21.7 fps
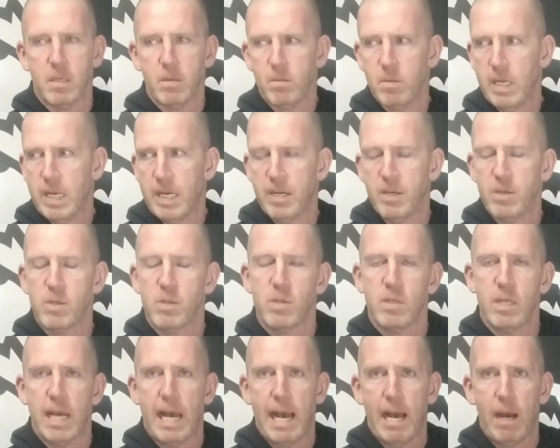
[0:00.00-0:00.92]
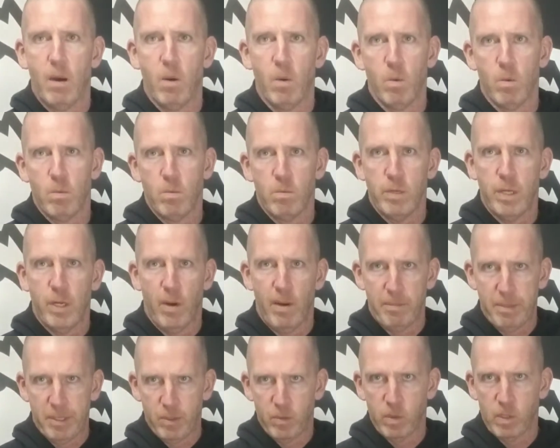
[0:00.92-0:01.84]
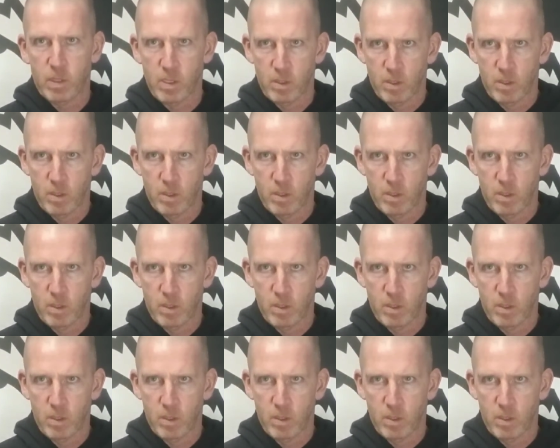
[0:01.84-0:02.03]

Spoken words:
here's how, I've been doing this a